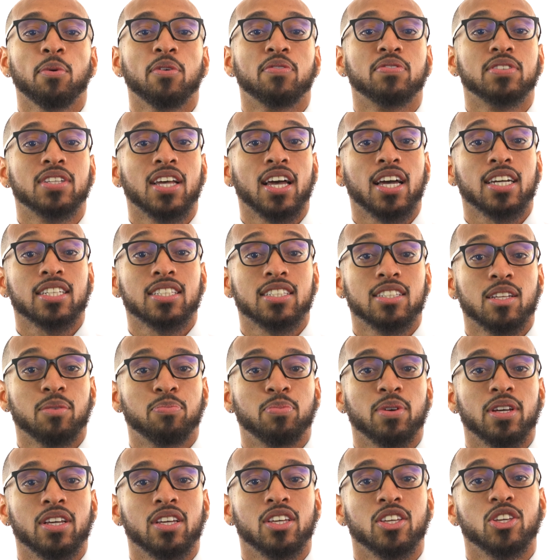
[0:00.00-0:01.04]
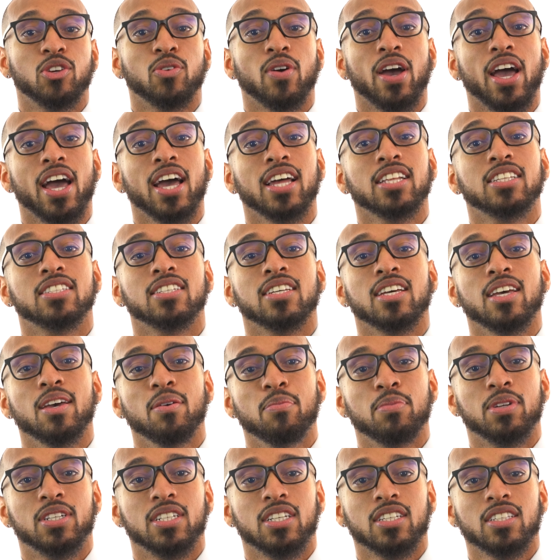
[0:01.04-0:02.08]
of text snippet you add to
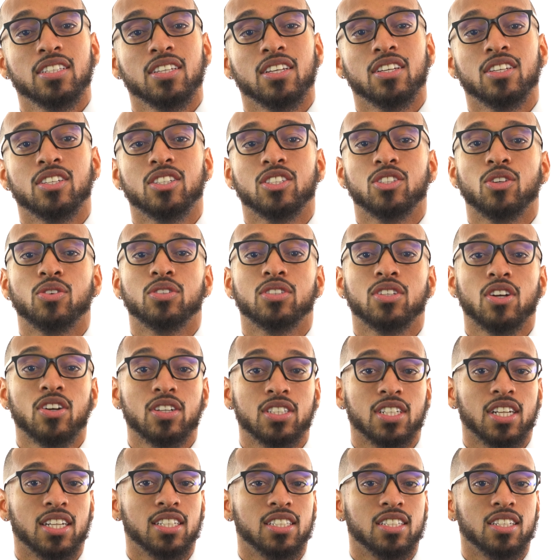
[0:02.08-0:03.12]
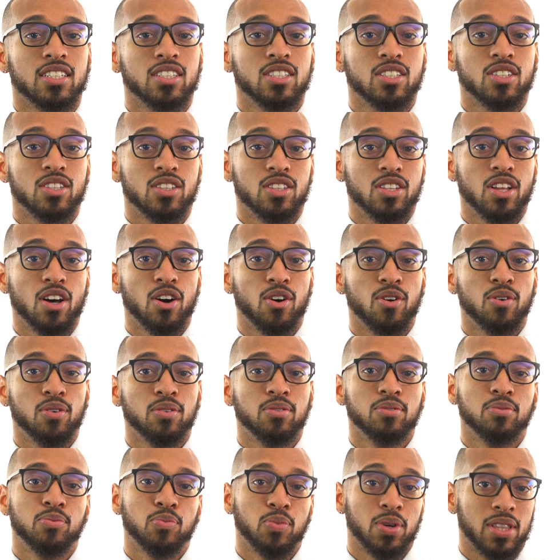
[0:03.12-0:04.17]
images so search engines know
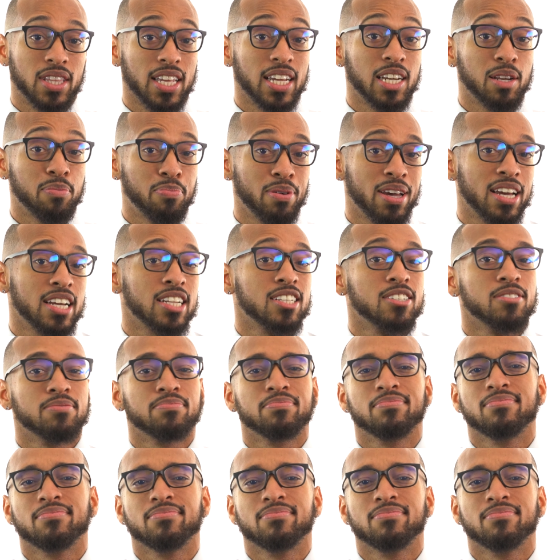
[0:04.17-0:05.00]
what they depict.